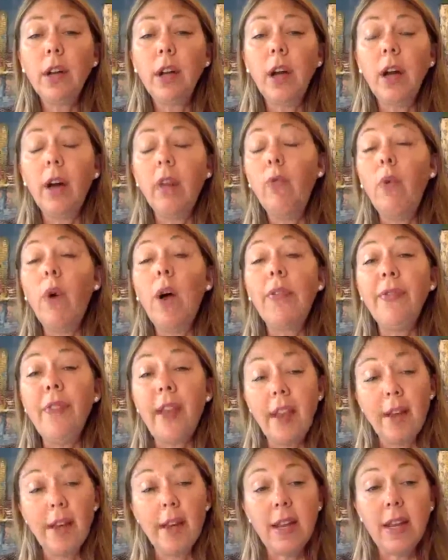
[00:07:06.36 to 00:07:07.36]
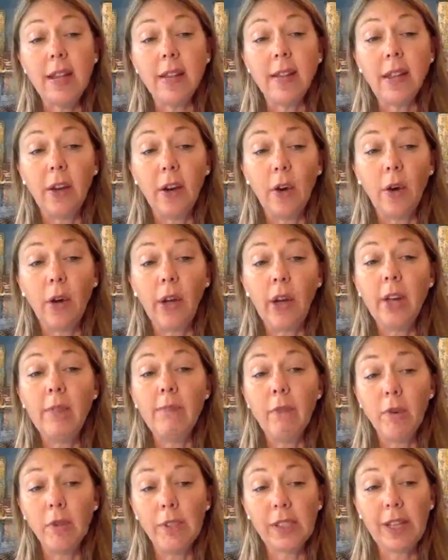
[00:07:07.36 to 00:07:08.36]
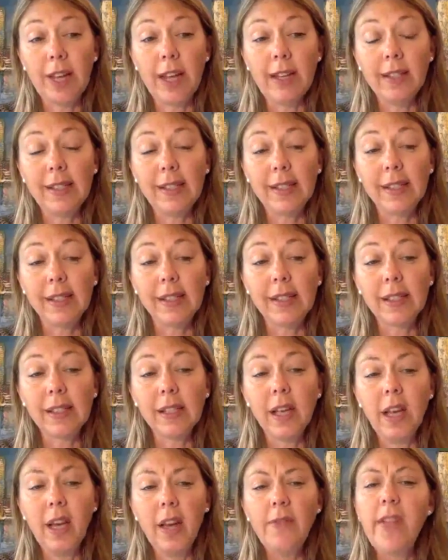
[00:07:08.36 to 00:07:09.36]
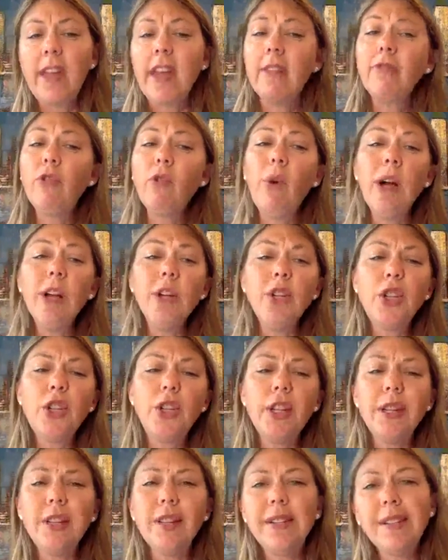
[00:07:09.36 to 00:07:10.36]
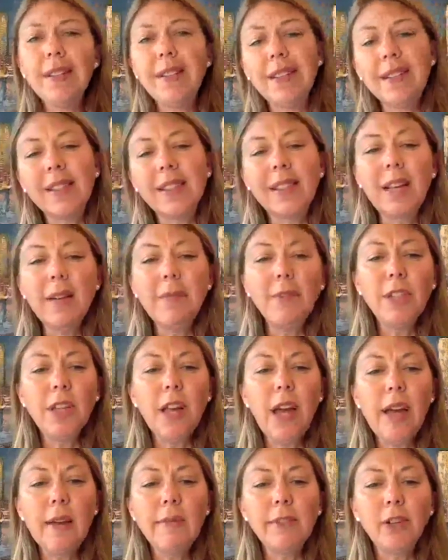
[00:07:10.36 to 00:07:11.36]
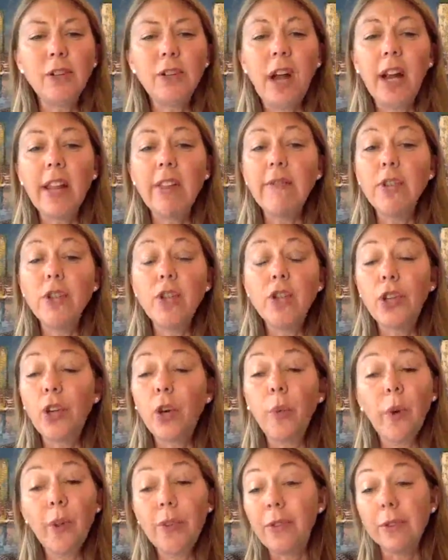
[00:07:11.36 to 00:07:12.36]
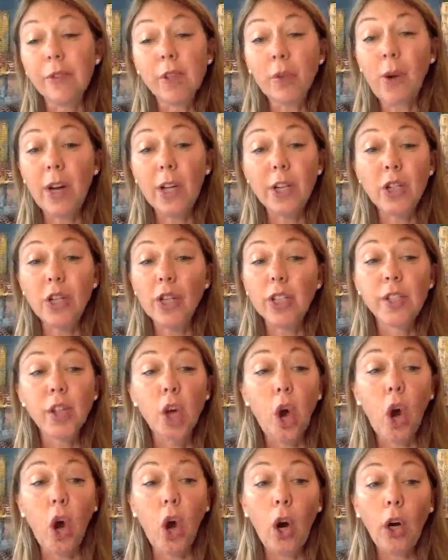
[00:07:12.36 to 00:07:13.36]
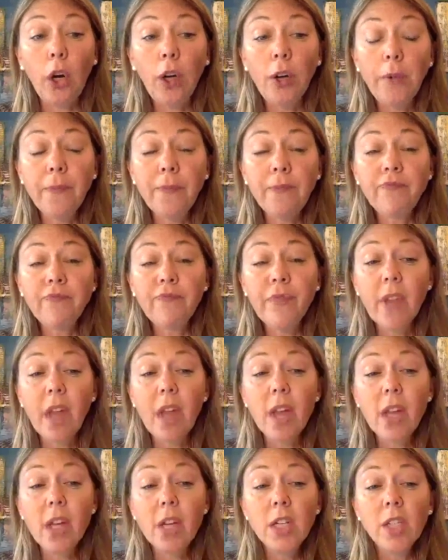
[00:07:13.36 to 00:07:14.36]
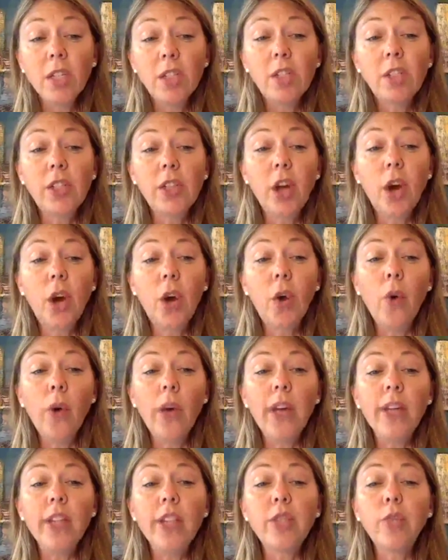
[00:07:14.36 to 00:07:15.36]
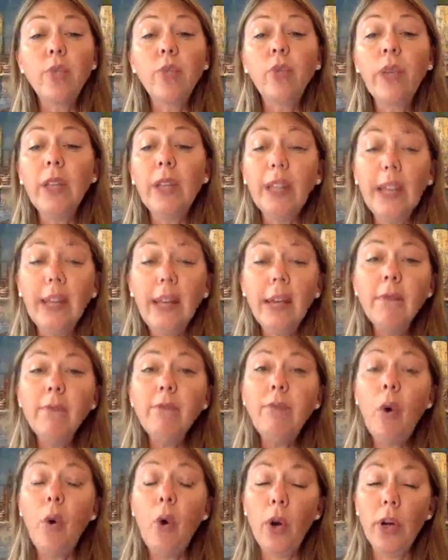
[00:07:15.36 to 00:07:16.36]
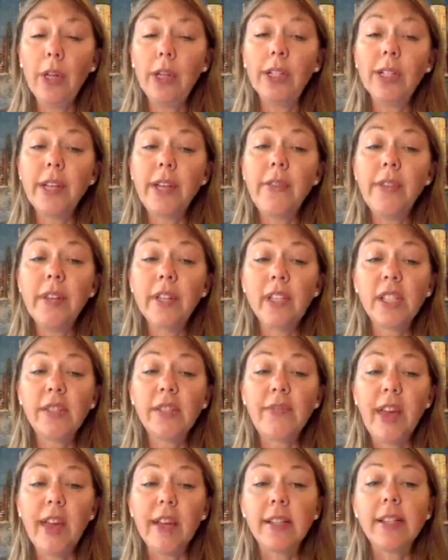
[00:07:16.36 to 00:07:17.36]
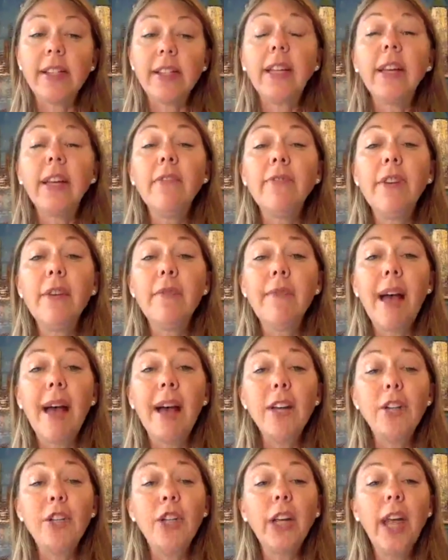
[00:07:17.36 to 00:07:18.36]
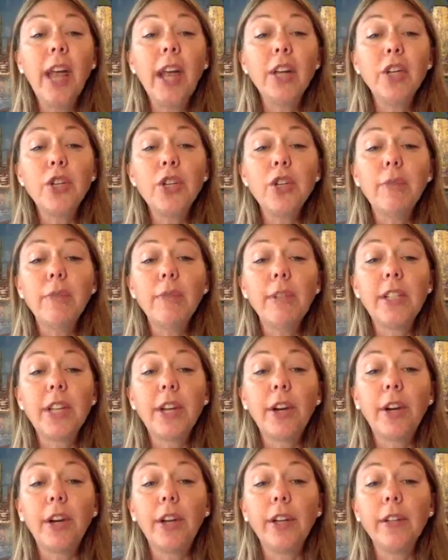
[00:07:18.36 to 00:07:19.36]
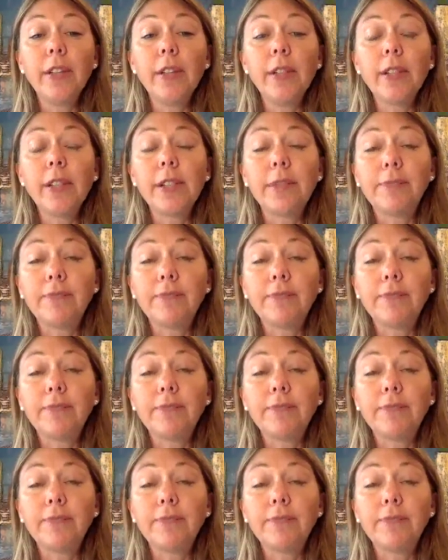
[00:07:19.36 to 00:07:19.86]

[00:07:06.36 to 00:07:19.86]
of what they need, though, in most cases. They have questions. Sometimes they're not even sure what those questions are. So it's really important in this phase to give them educational materials